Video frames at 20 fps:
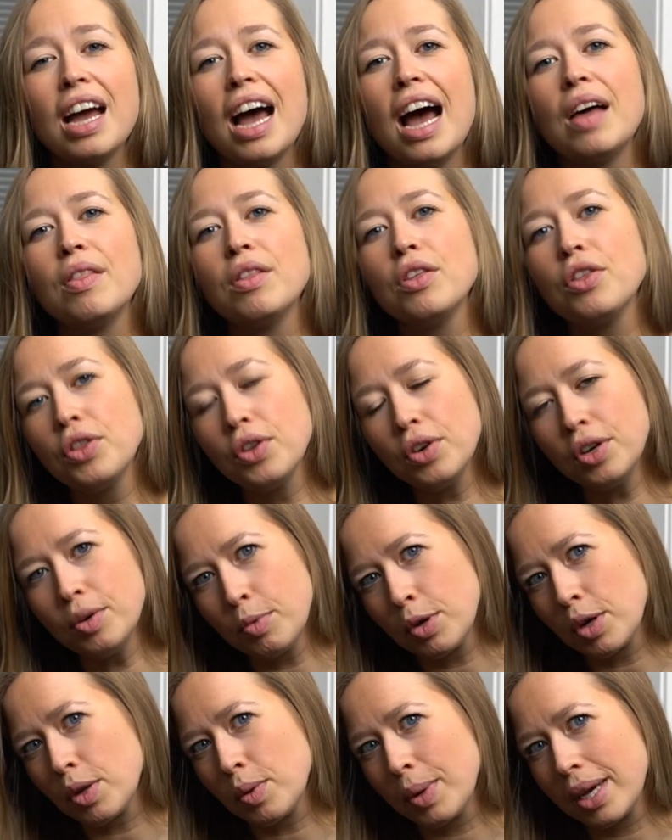And the third
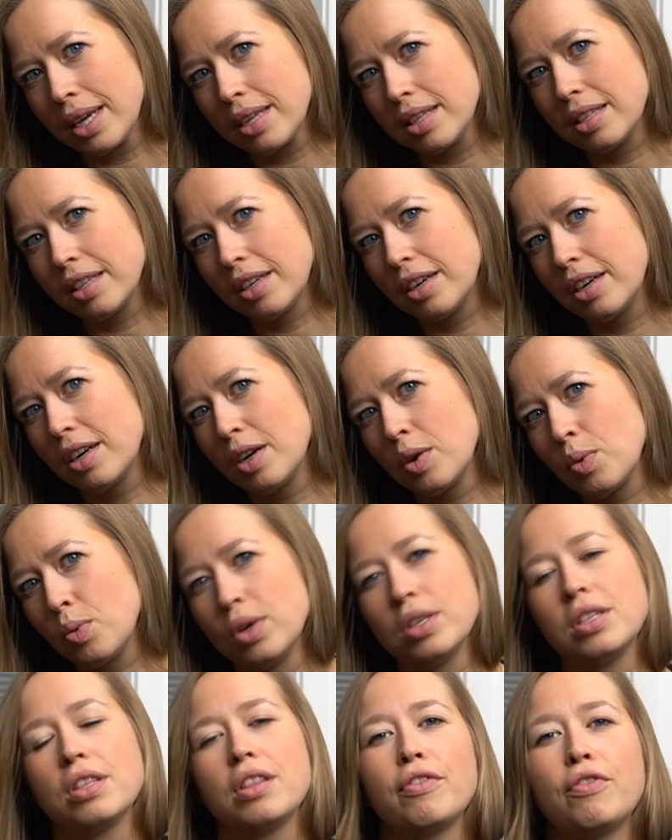model we considered
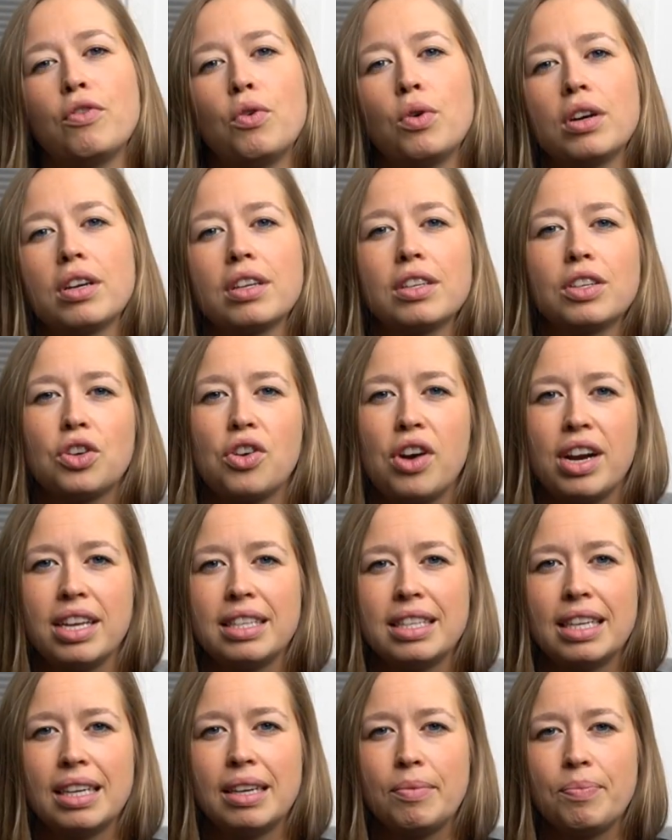was the Ford
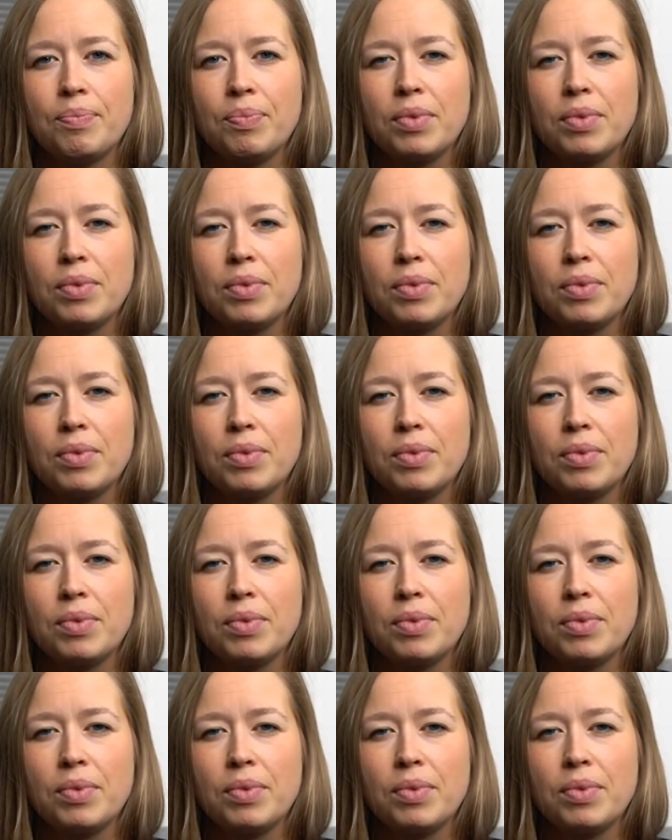Transit.